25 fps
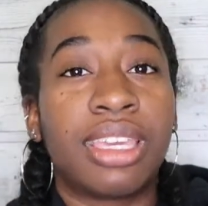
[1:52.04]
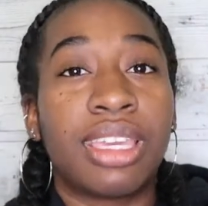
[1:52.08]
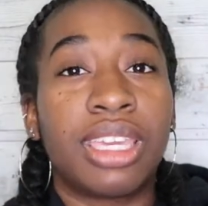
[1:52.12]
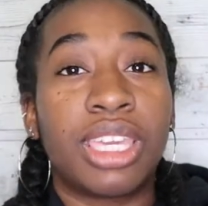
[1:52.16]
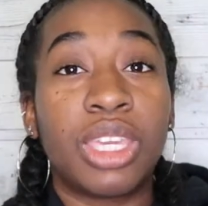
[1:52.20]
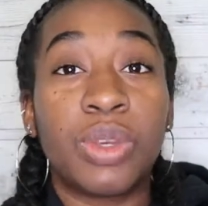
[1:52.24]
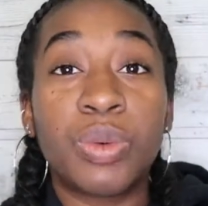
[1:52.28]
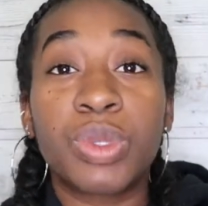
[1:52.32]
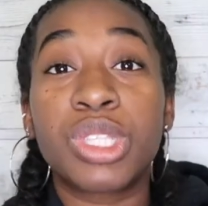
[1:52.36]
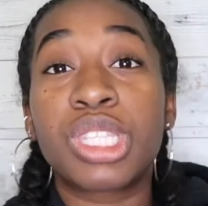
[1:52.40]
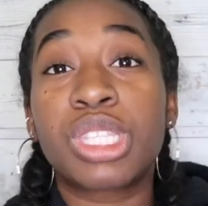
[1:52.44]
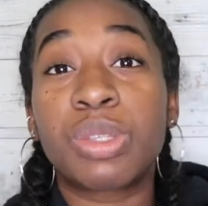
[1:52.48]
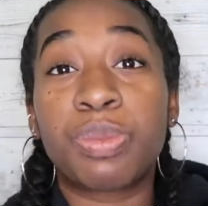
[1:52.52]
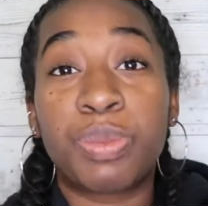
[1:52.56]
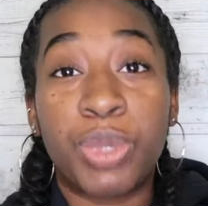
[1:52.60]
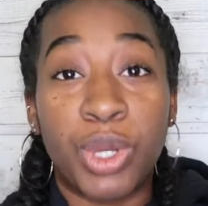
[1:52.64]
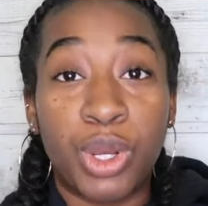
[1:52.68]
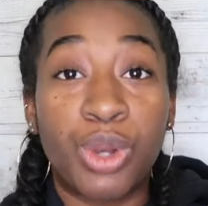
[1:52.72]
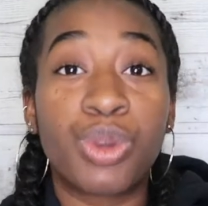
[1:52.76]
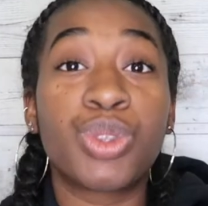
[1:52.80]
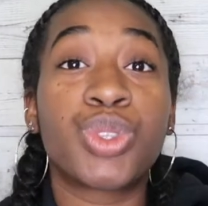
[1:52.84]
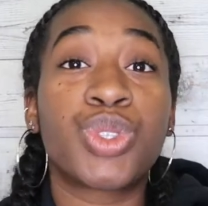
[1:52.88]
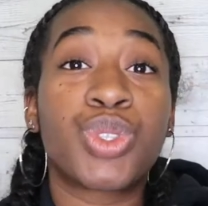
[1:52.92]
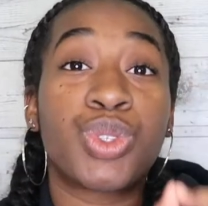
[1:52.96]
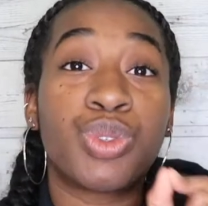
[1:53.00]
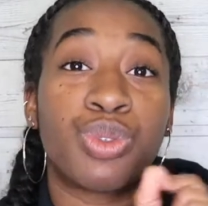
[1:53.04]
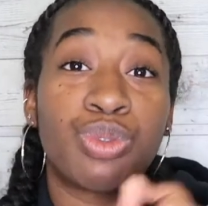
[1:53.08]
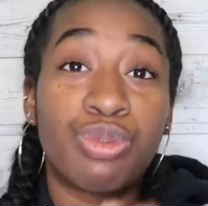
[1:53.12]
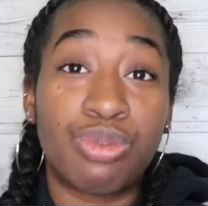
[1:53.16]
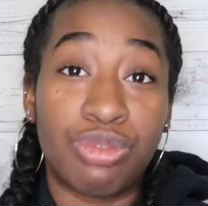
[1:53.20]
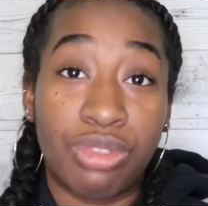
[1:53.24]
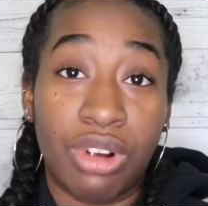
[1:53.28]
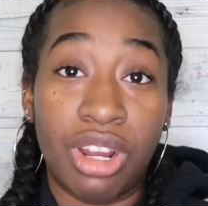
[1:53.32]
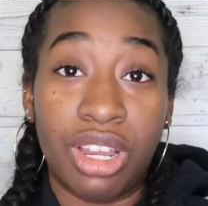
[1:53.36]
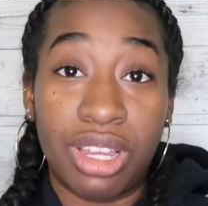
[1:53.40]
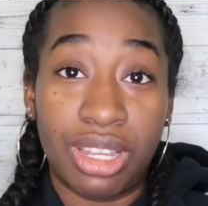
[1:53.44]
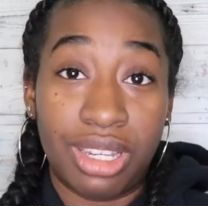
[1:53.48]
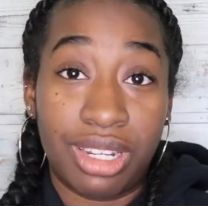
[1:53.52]
He was supposed to
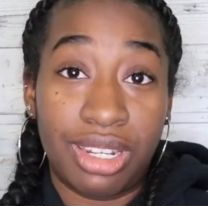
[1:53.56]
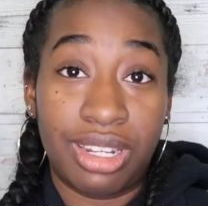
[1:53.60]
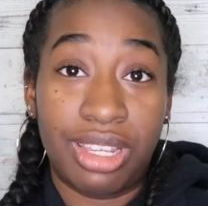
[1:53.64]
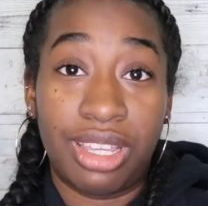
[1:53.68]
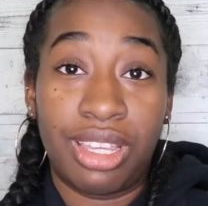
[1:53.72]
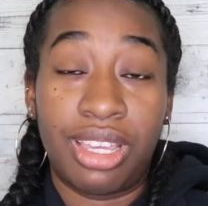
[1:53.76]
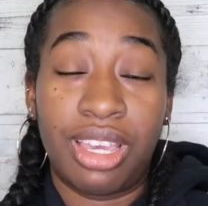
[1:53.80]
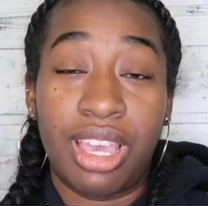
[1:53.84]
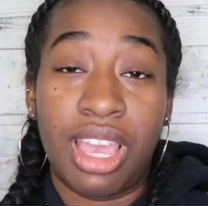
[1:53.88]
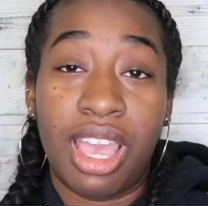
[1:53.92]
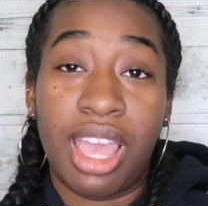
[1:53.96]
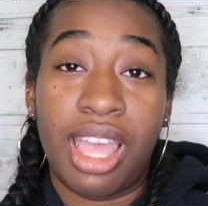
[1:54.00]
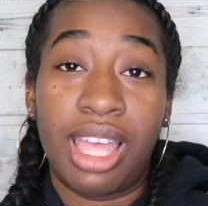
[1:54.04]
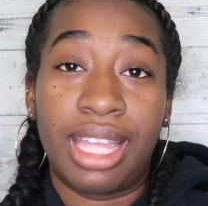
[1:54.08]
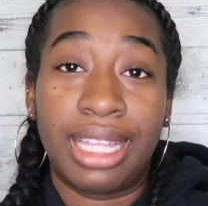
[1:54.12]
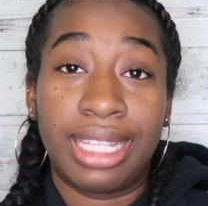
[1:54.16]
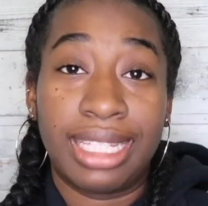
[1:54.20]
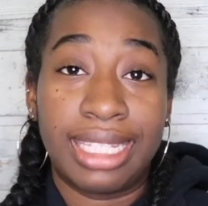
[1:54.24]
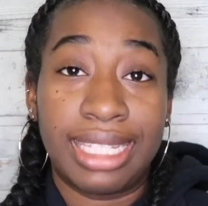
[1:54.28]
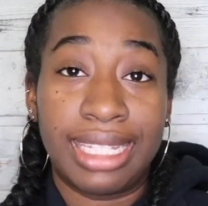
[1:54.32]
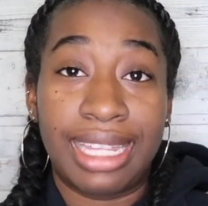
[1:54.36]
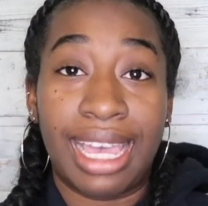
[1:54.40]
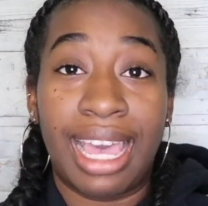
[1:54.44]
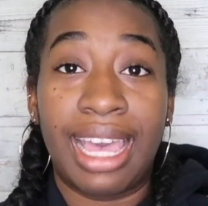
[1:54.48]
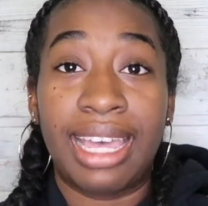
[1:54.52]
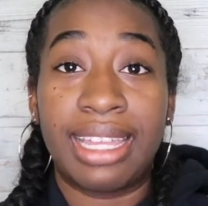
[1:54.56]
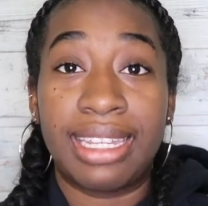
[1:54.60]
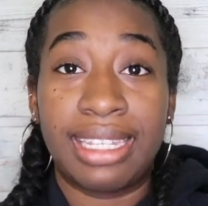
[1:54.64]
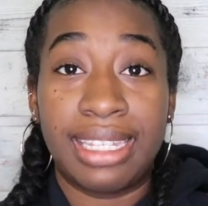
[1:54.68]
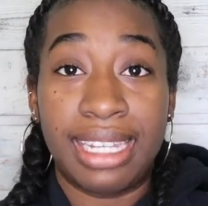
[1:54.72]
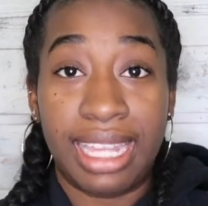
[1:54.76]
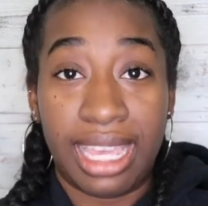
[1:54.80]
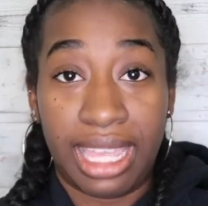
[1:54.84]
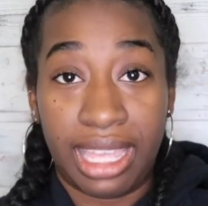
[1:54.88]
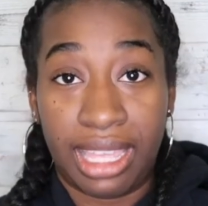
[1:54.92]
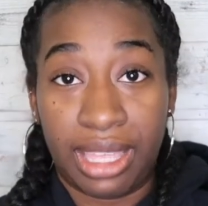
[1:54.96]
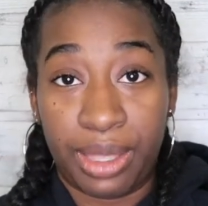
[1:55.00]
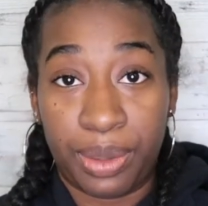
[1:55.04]
run that
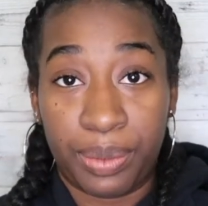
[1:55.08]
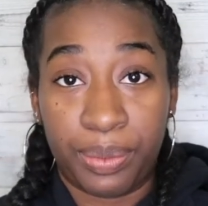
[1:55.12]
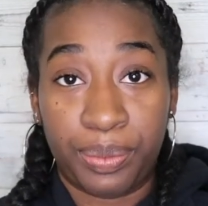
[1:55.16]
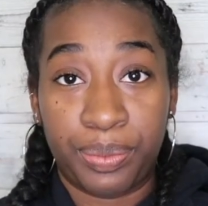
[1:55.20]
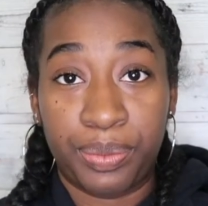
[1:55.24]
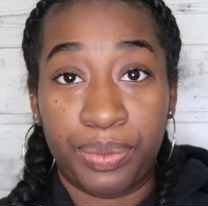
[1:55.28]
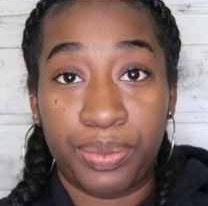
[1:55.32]
day.